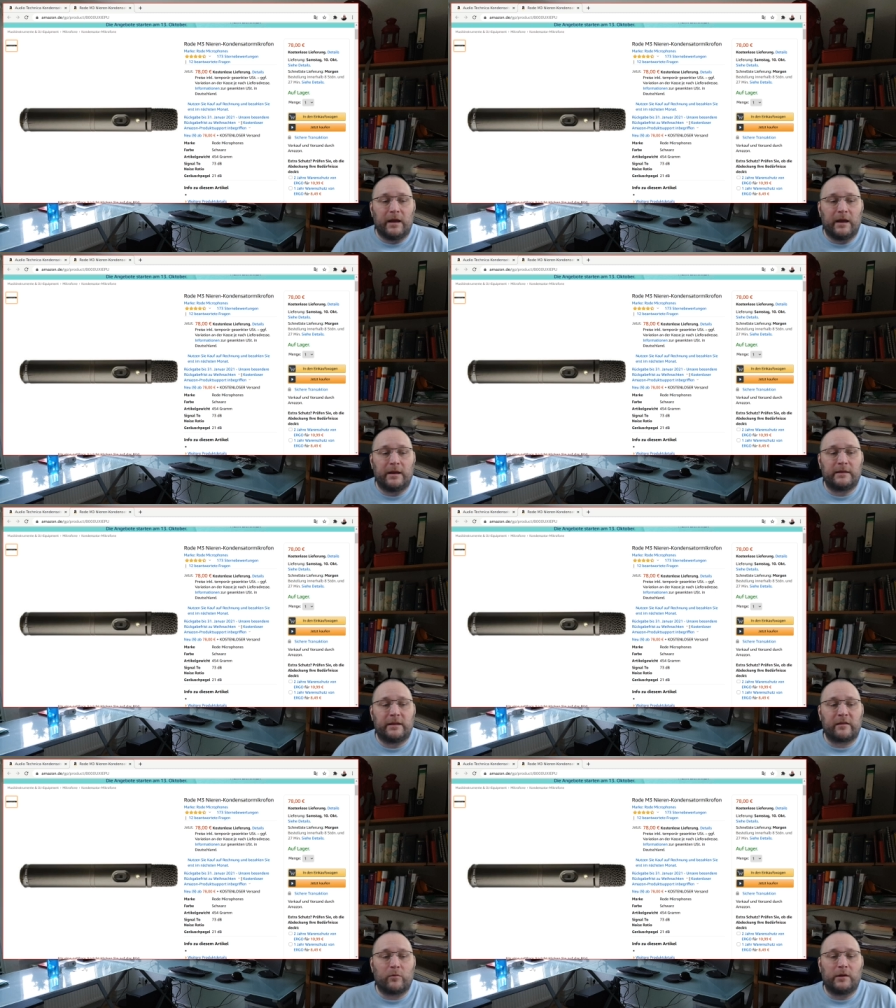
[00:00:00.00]
And
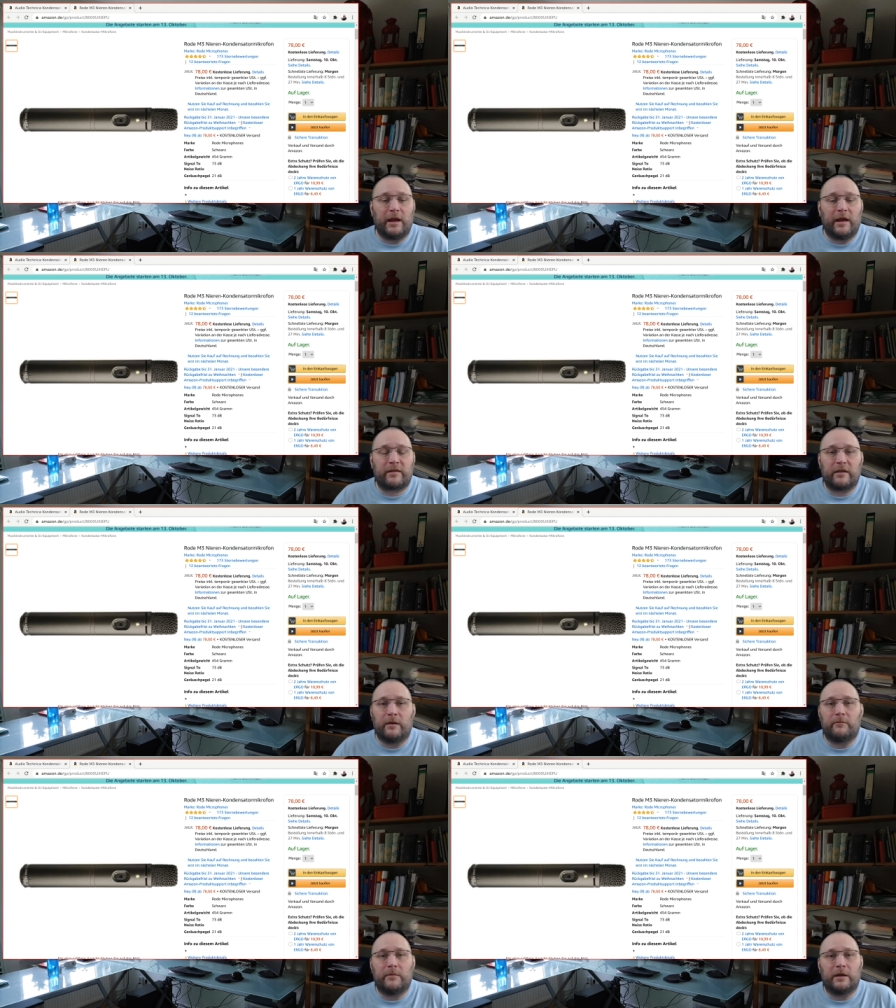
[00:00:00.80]
this one has
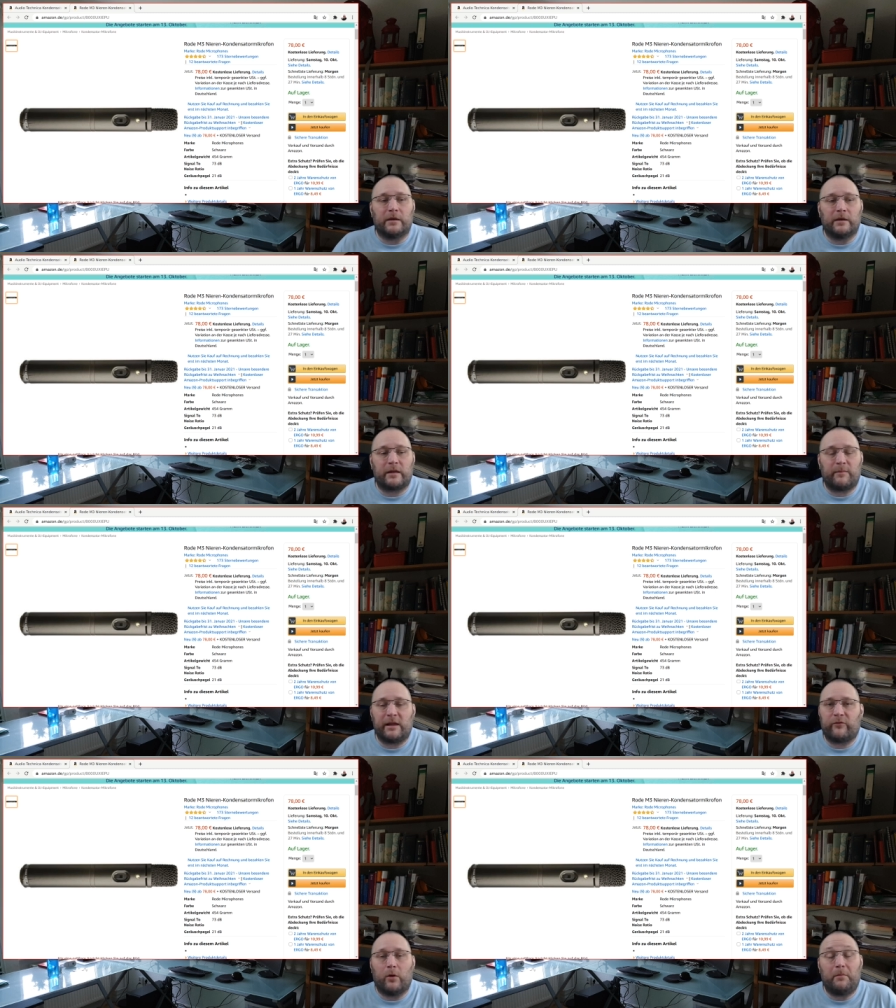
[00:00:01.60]
um,
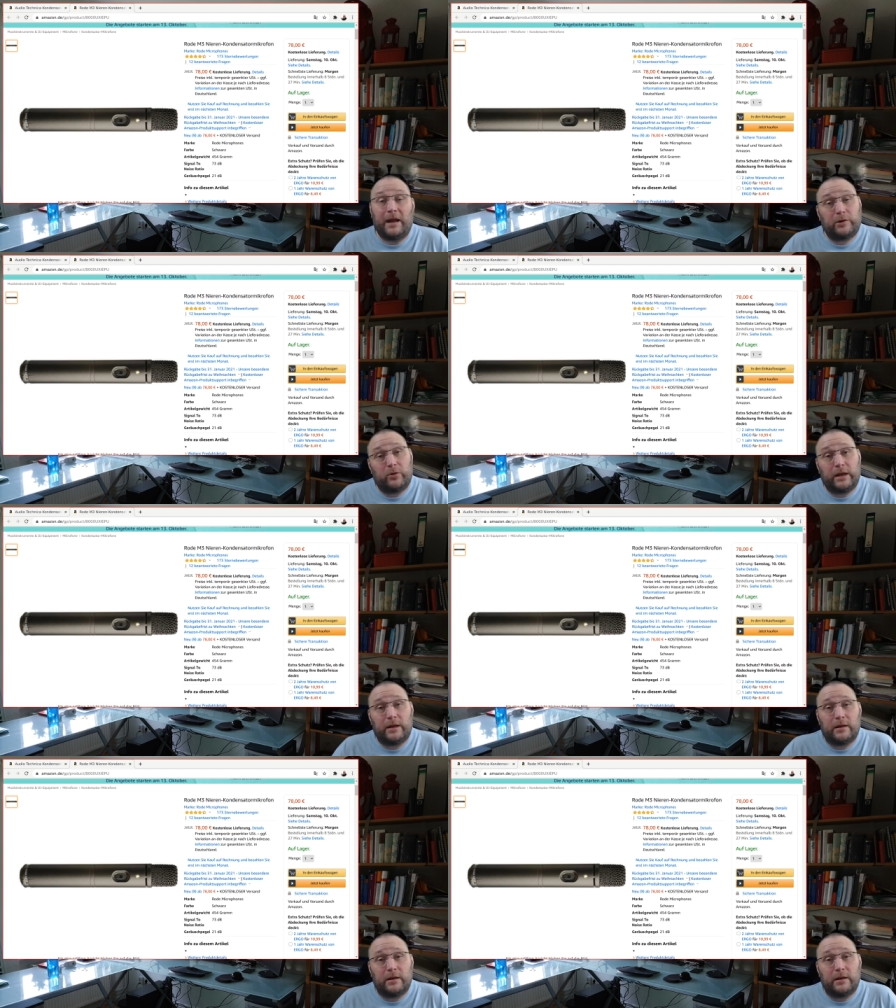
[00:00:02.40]
space for a battery.